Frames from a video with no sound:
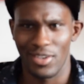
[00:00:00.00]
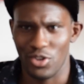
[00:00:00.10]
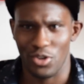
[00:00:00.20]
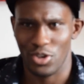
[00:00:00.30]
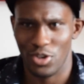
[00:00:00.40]

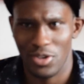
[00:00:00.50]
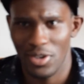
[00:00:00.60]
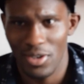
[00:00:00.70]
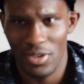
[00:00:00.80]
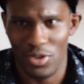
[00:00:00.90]
Josh
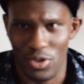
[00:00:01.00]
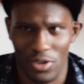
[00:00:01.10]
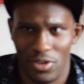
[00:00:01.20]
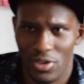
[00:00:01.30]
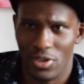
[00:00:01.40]

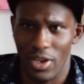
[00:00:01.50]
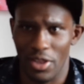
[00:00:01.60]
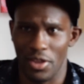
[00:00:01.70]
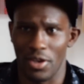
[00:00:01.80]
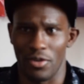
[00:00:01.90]

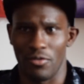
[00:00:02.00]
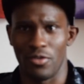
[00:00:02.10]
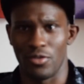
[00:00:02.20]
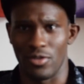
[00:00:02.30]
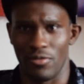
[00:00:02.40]
Leather
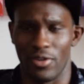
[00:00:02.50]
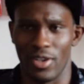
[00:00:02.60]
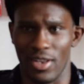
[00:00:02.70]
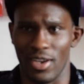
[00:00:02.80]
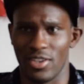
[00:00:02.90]
refused to
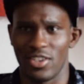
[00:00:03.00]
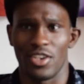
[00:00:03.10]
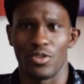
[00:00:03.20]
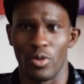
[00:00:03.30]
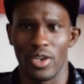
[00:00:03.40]
fight like
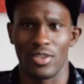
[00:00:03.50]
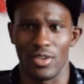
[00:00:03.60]
6 weeks